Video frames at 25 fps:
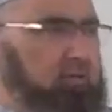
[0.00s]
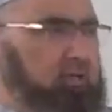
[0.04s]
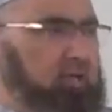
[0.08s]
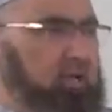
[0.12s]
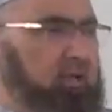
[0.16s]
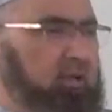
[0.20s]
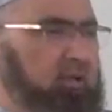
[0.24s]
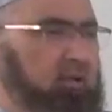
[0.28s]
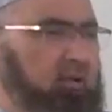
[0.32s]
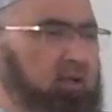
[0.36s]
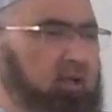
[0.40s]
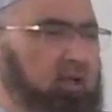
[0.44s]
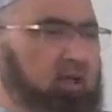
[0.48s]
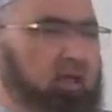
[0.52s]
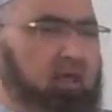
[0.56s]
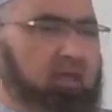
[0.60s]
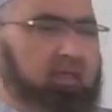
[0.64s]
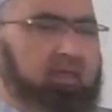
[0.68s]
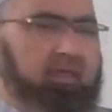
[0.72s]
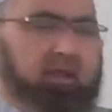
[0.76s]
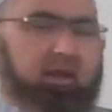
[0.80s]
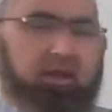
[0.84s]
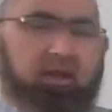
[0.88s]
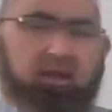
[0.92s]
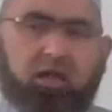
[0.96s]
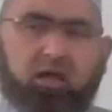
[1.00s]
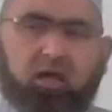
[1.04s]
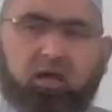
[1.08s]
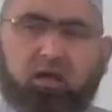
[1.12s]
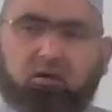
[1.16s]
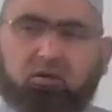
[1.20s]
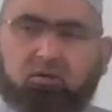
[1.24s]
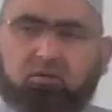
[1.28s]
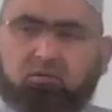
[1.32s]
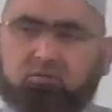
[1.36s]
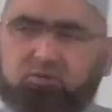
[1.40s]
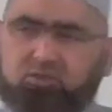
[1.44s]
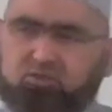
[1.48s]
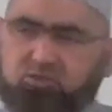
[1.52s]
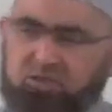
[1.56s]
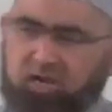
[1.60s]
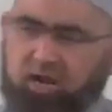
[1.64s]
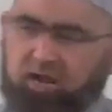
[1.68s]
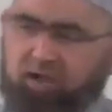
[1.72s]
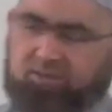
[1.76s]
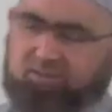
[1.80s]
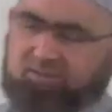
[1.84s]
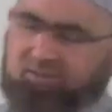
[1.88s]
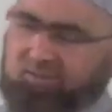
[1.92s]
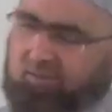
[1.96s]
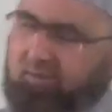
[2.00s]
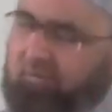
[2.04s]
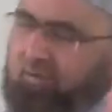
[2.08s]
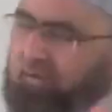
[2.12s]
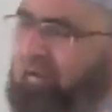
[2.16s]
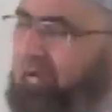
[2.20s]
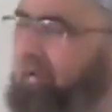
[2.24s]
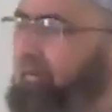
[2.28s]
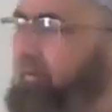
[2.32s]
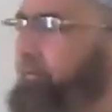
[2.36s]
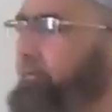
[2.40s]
said that, now start serving.